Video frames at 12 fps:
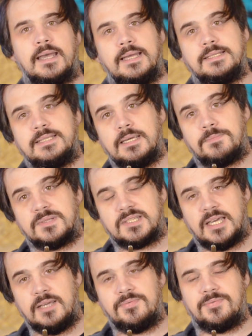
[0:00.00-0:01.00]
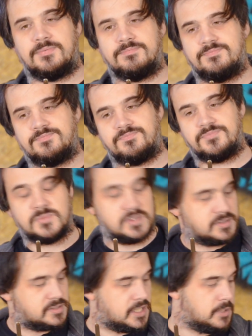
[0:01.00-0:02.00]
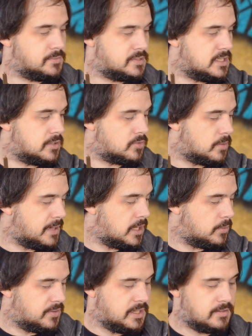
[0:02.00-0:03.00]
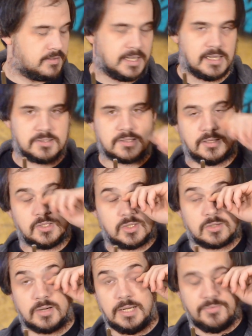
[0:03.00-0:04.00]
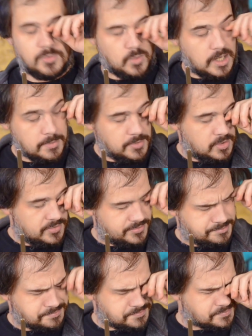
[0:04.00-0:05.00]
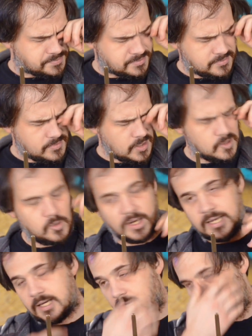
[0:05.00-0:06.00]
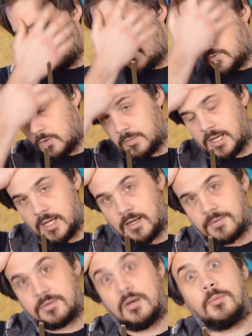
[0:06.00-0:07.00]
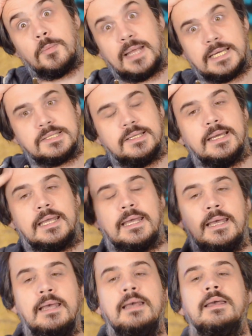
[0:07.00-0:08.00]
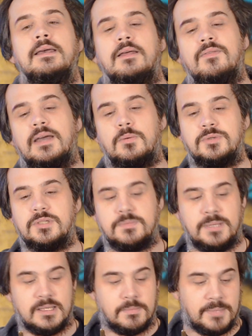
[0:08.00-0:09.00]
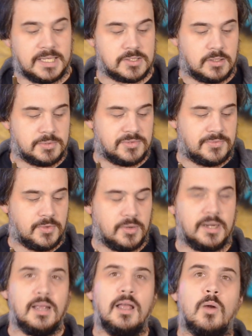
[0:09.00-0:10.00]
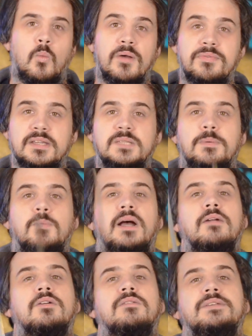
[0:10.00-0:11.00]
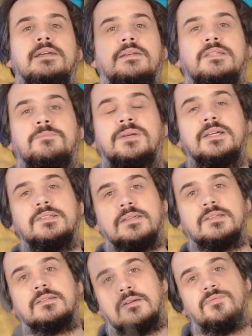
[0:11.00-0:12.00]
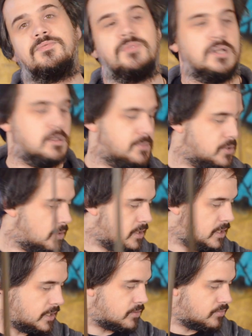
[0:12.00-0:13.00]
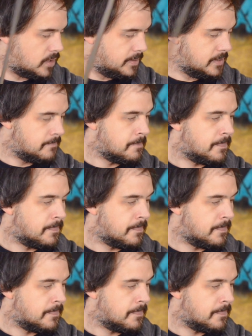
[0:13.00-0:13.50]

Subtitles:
tip safe, don't dither about with anything else. Go straight for white moth or any kind of thermoplastic, and that will just be the best option for it. One thing to be wary of it is because it is so firm, not like rubber,